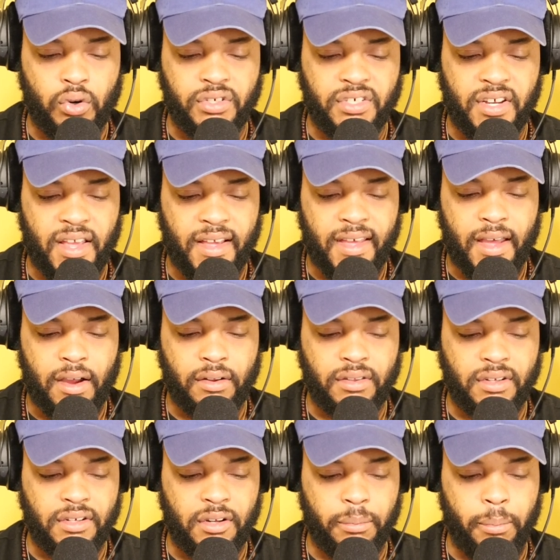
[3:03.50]
or check
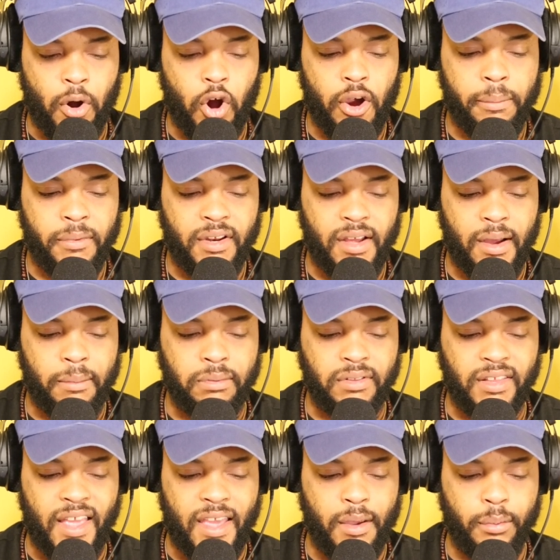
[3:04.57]
out the Department of
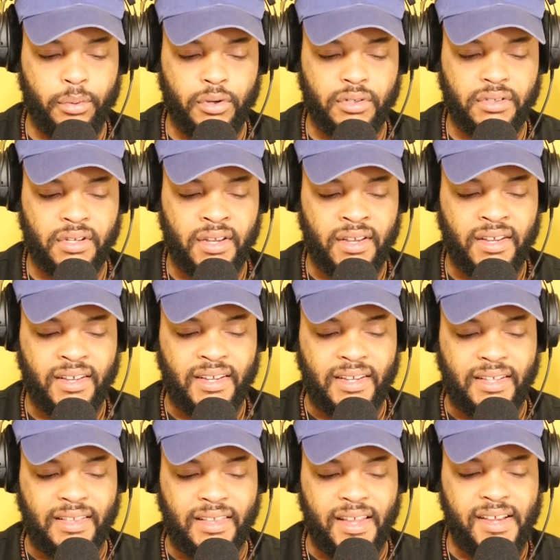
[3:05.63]
Labor's
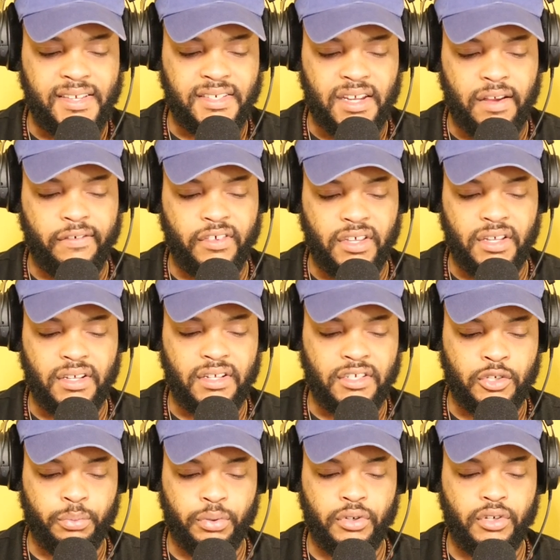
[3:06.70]
list of
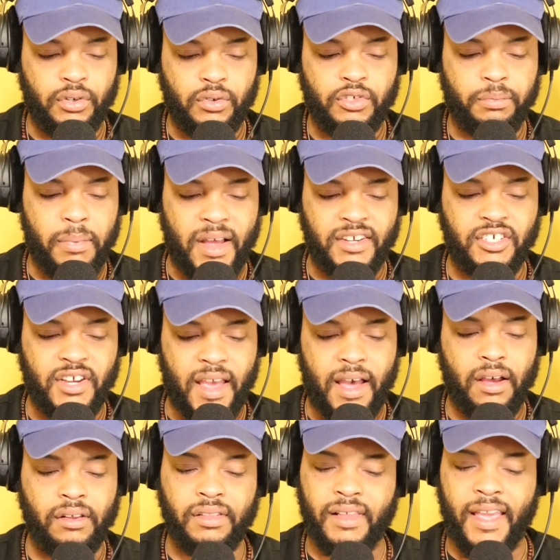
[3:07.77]
goods produced by
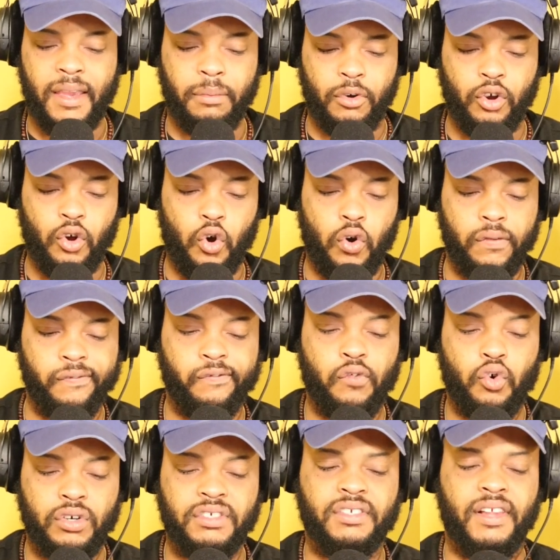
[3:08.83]
child labor or
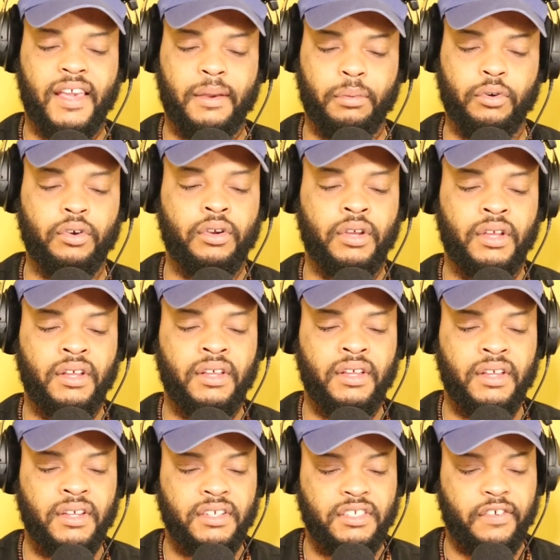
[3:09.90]
forced labor
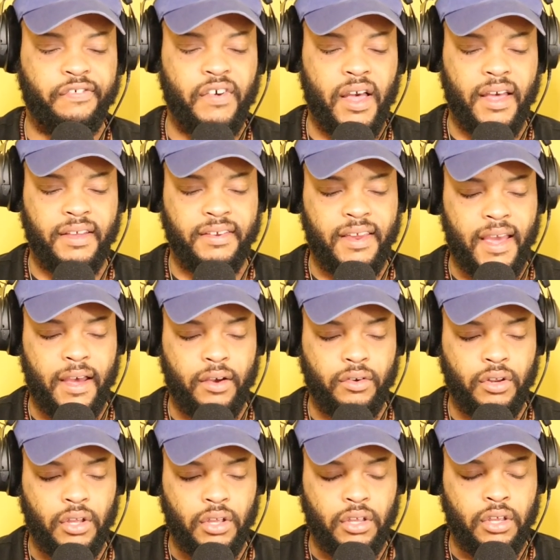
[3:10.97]
to find
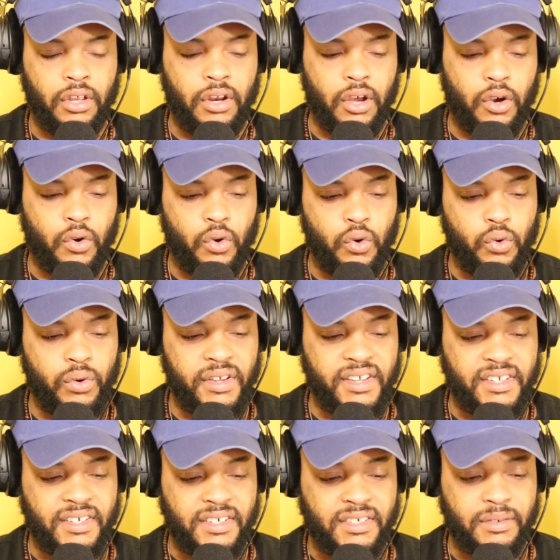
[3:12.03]
out, who
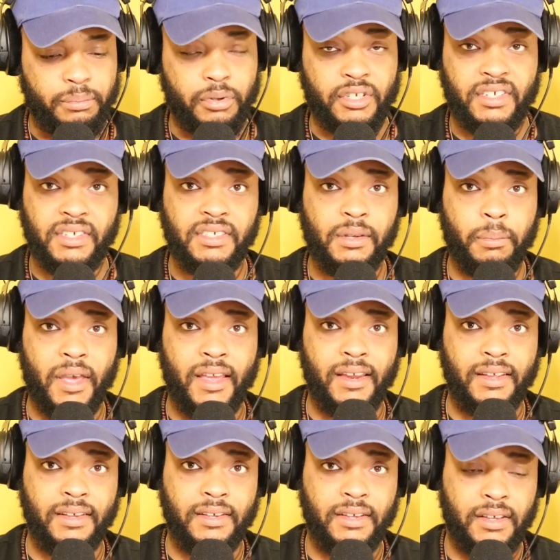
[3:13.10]
is
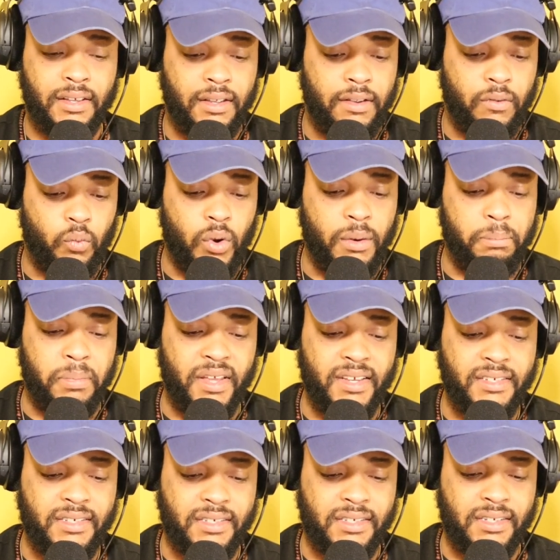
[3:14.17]
participating, what
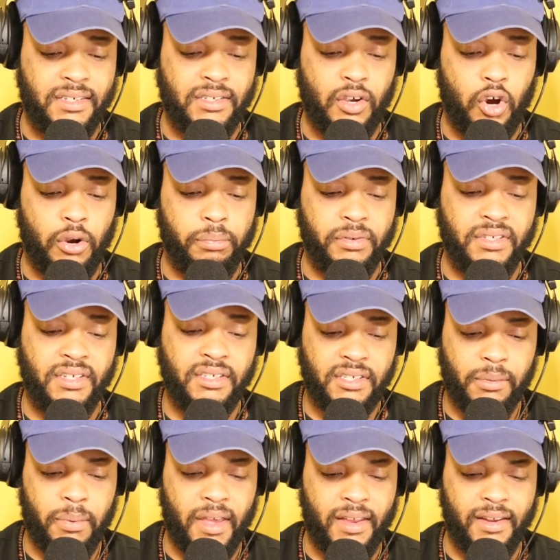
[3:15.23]
businesses are
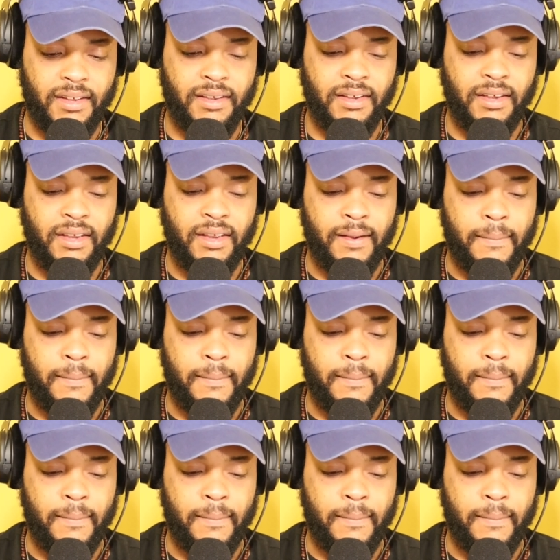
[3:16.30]
participating